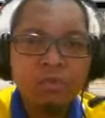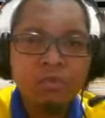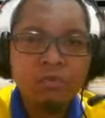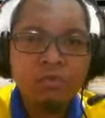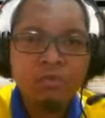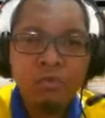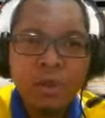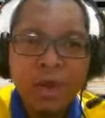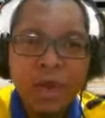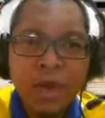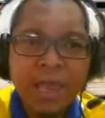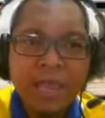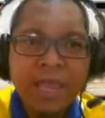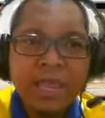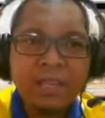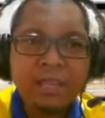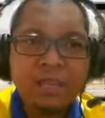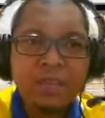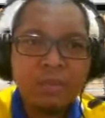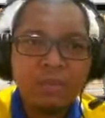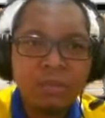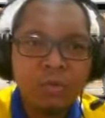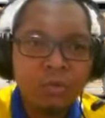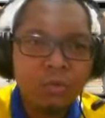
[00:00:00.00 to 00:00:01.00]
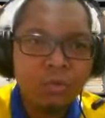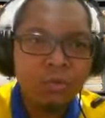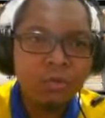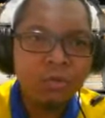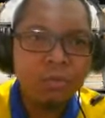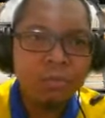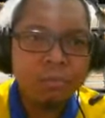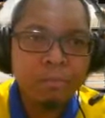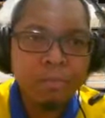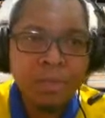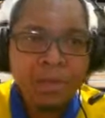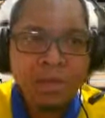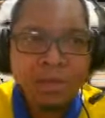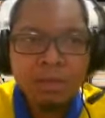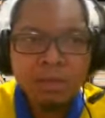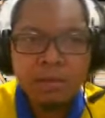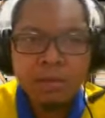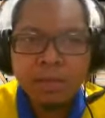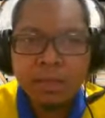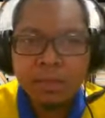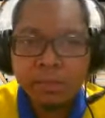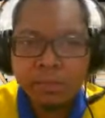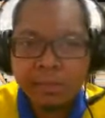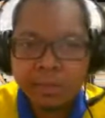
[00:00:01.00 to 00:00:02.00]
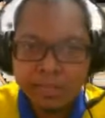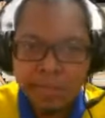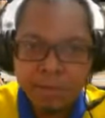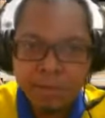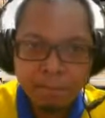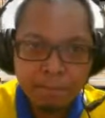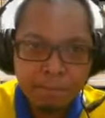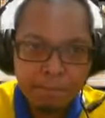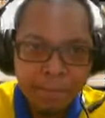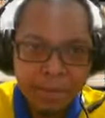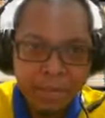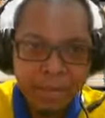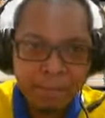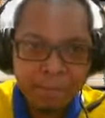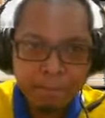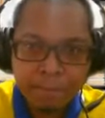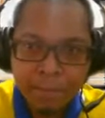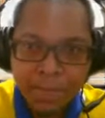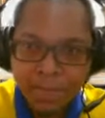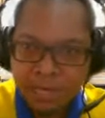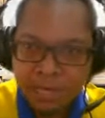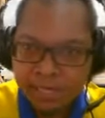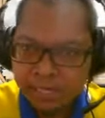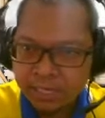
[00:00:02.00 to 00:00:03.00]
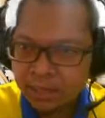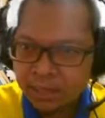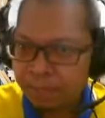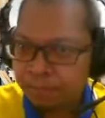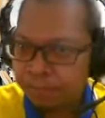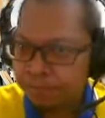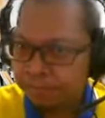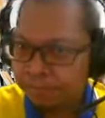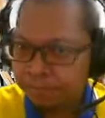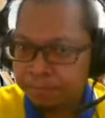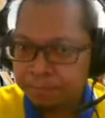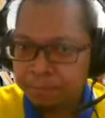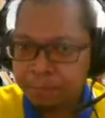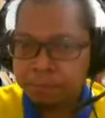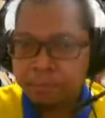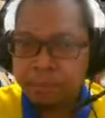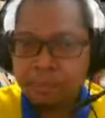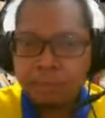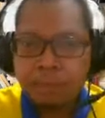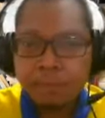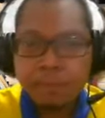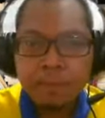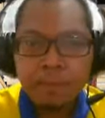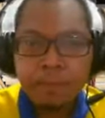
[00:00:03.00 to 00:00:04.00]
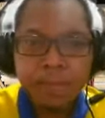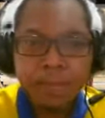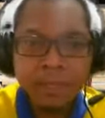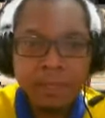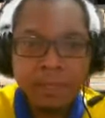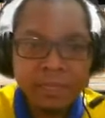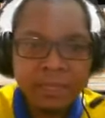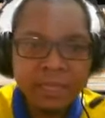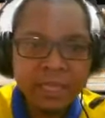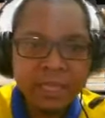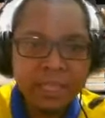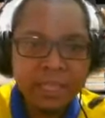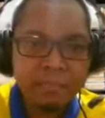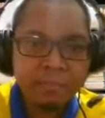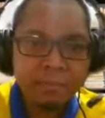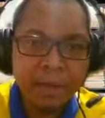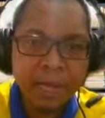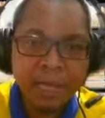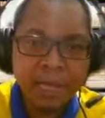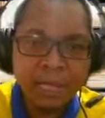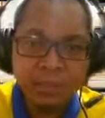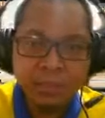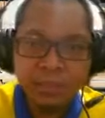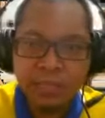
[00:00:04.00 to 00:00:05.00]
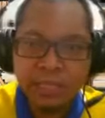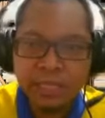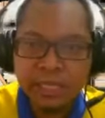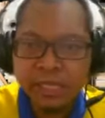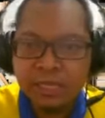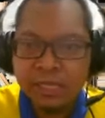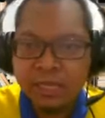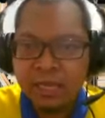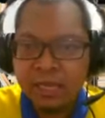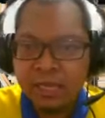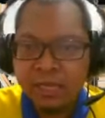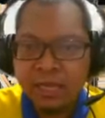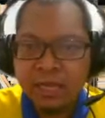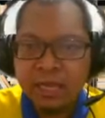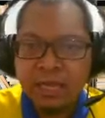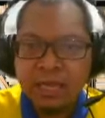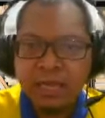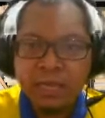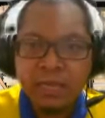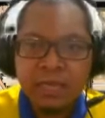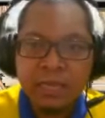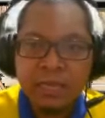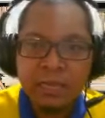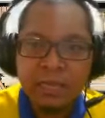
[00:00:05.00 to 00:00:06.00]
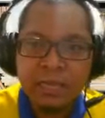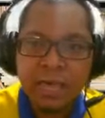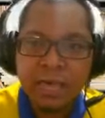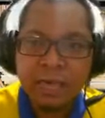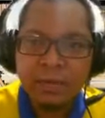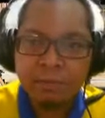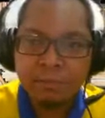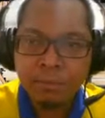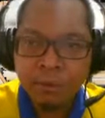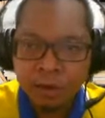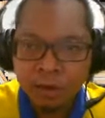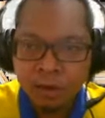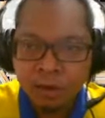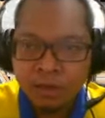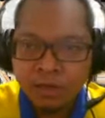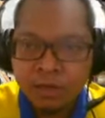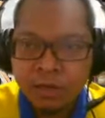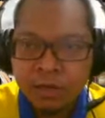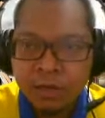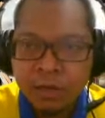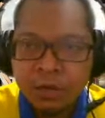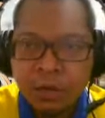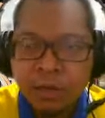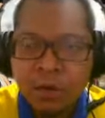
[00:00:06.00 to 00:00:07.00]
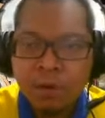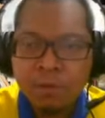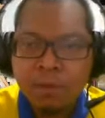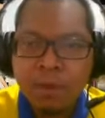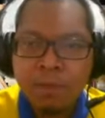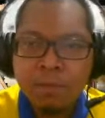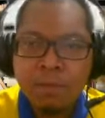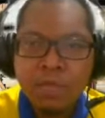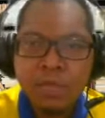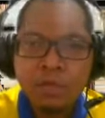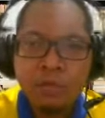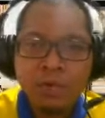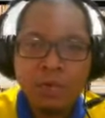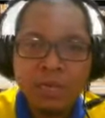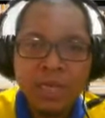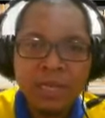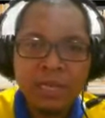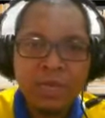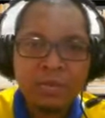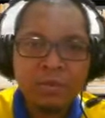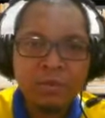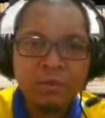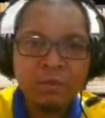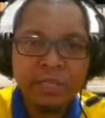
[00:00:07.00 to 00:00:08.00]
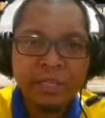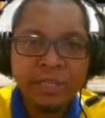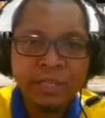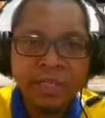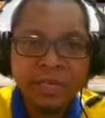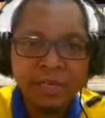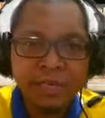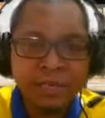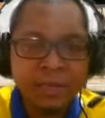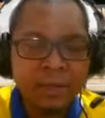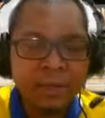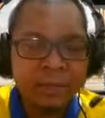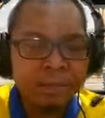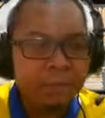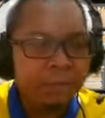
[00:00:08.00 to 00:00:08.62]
try to build a simple periscope just by using a cardboard, or maybe you can use the